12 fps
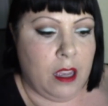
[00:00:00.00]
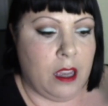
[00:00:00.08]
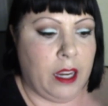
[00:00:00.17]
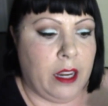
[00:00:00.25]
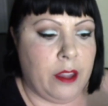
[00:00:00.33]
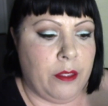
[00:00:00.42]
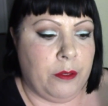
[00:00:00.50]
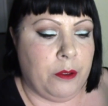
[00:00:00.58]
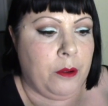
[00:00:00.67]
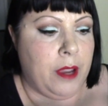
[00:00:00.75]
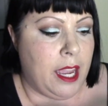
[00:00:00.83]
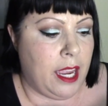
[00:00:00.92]
I got
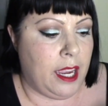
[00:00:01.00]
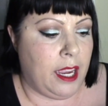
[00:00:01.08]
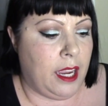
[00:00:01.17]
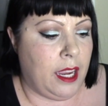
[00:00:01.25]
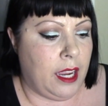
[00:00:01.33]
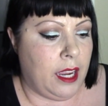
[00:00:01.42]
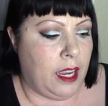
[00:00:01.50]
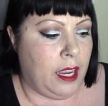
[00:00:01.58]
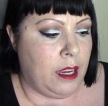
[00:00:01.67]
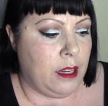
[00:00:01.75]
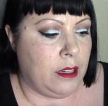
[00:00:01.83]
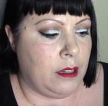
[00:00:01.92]
through
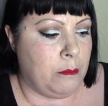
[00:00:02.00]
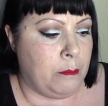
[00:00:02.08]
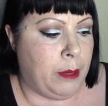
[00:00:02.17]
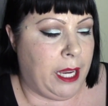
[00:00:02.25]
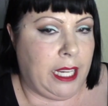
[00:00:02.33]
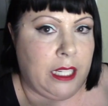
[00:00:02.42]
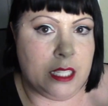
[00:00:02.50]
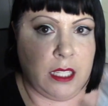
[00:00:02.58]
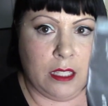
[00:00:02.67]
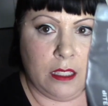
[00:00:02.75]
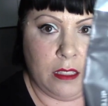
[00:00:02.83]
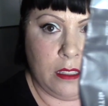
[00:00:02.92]
a
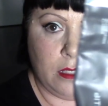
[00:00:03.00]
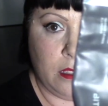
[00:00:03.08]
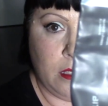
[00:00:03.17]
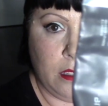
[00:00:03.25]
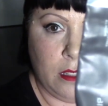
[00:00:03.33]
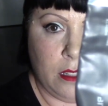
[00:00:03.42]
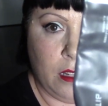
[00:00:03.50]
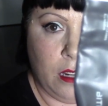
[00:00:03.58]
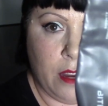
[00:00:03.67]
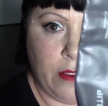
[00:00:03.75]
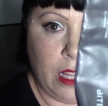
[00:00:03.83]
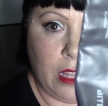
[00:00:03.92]
Bite
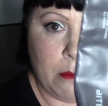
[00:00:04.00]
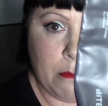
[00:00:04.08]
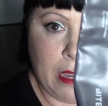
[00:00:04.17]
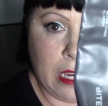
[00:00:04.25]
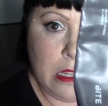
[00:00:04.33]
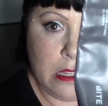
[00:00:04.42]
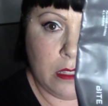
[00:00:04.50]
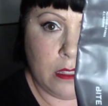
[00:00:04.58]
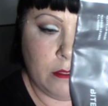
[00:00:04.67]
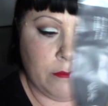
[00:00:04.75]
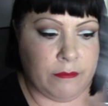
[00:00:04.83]
Agave Lip Mask.